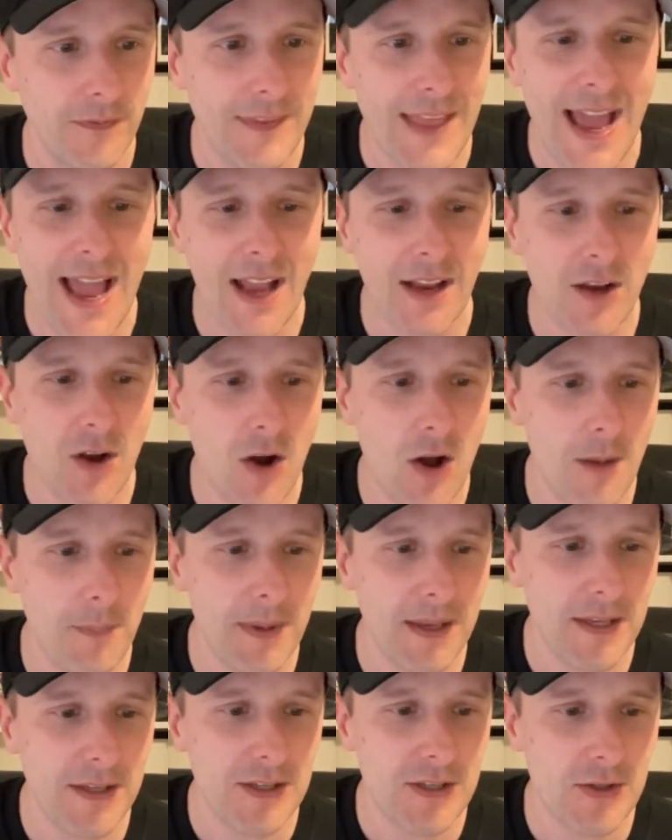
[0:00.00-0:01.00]
That
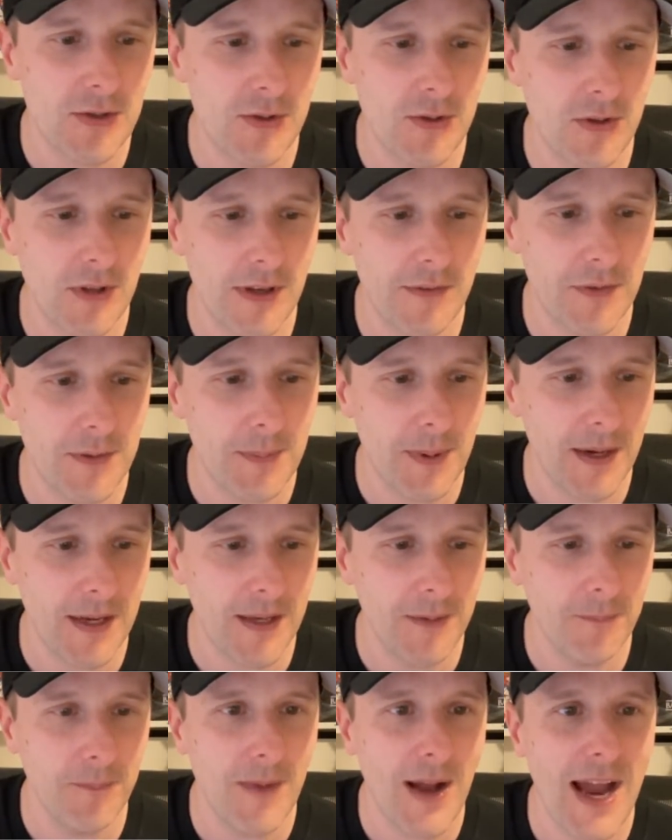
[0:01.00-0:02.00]
comic is cool,
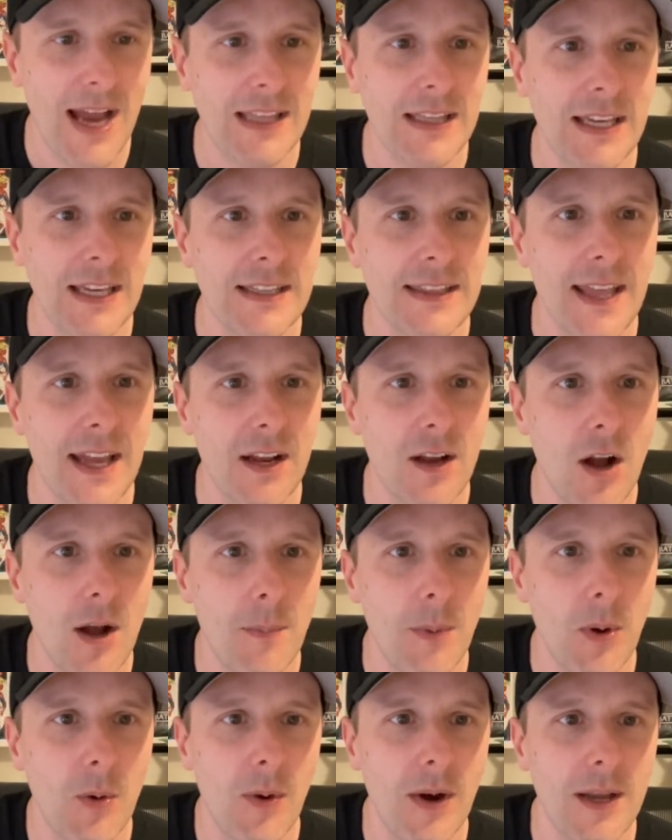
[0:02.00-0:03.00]
everybody. I like that
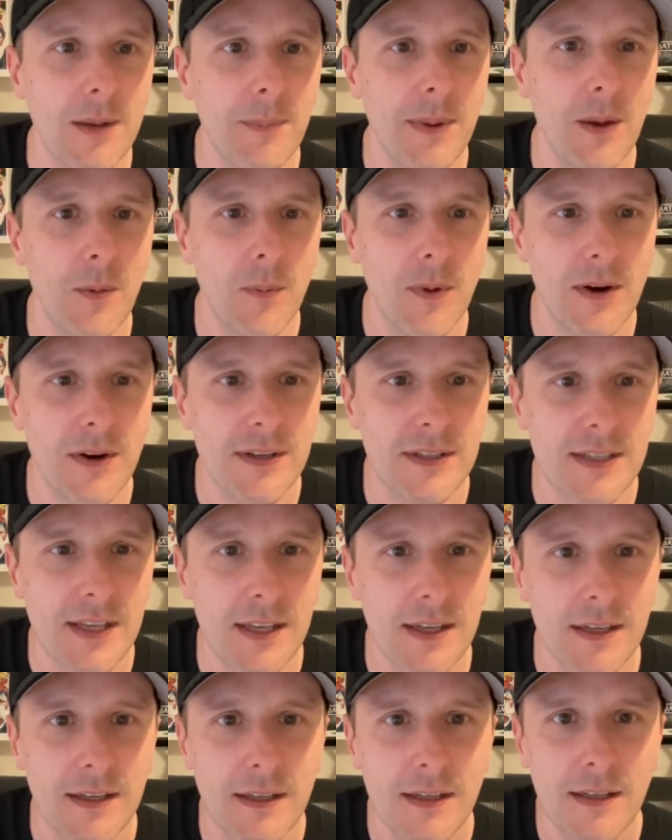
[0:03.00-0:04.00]
comic quite a bit. Where is
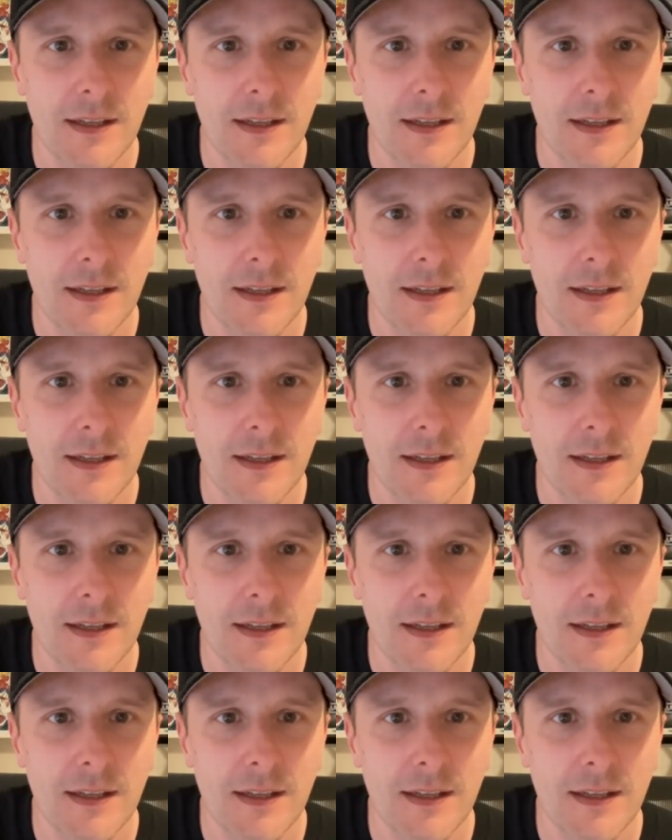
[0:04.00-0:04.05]
it?